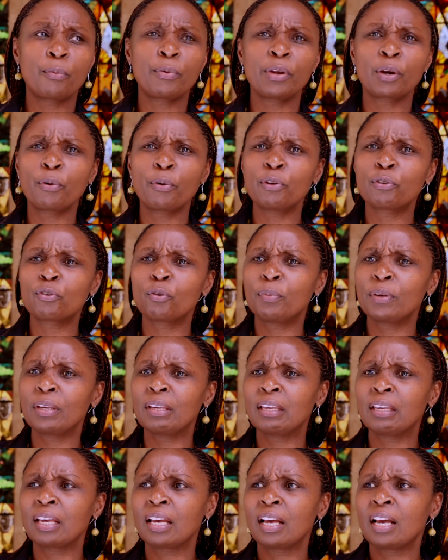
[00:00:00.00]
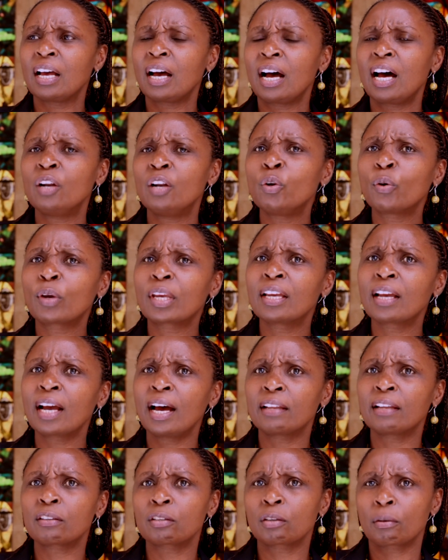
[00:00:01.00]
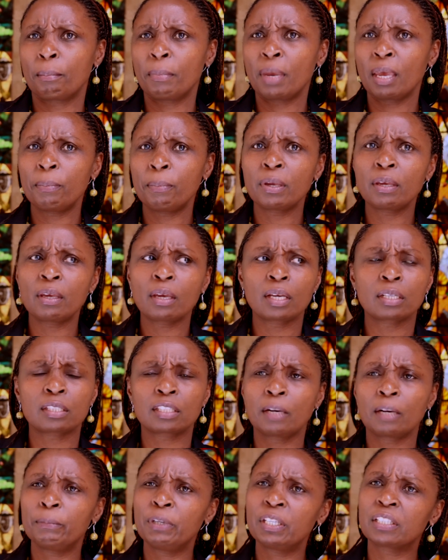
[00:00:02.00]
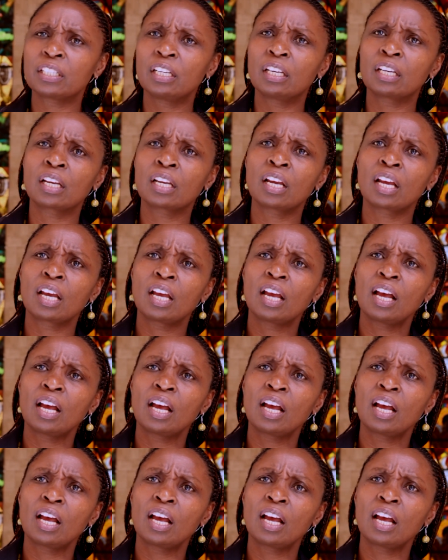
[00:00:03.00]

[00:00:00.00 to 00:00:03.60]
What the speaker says: We are going to be looking at maybe establishing